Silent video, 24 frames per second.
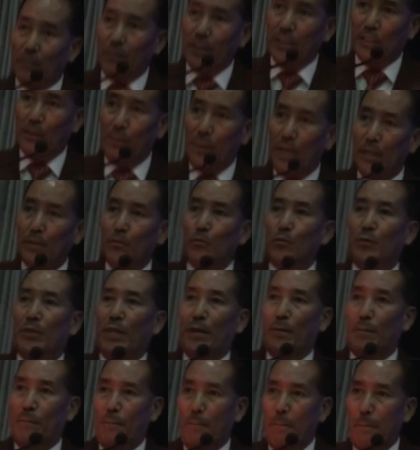big demand to
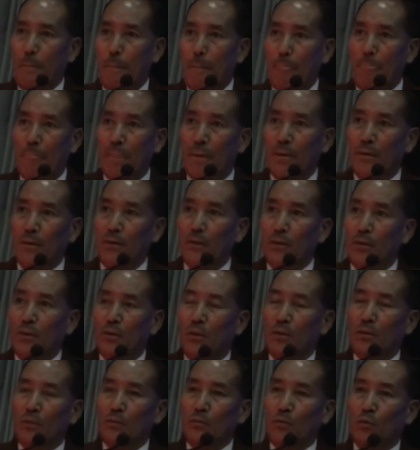them.
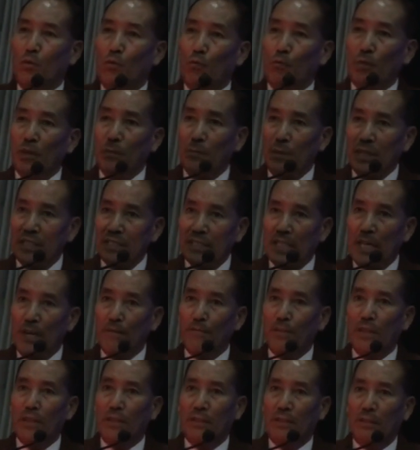So we must
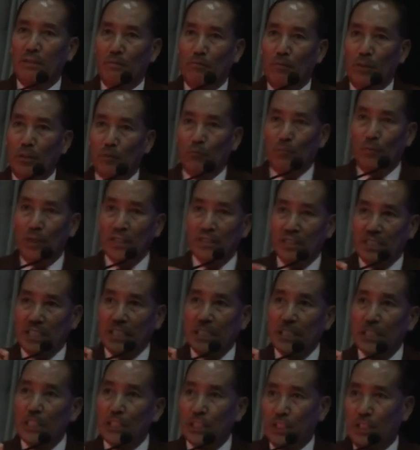have we must
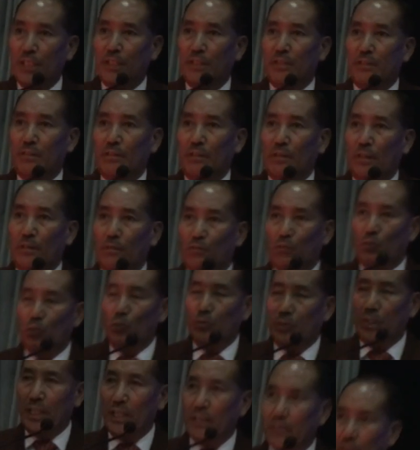initiate. If
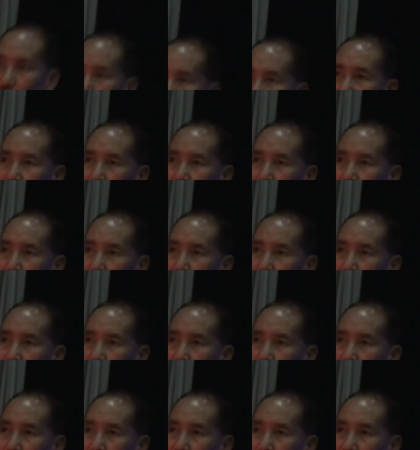you take some